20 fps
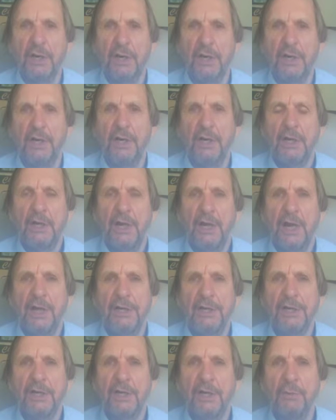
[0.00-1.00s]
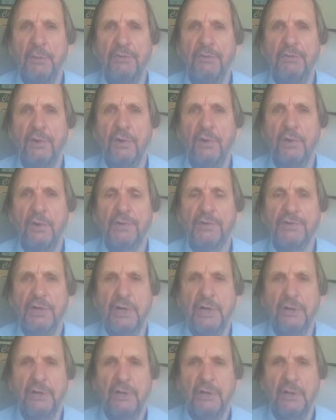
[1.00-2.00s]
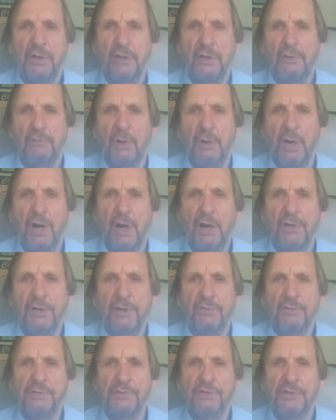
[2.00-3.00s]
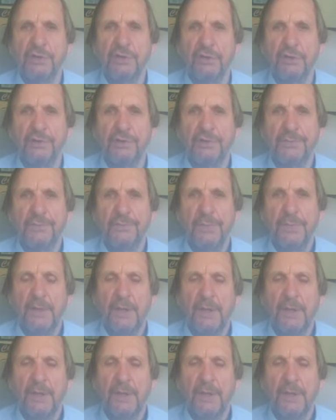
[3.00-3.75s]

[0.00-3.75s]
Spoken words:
and here we focus on marketing research.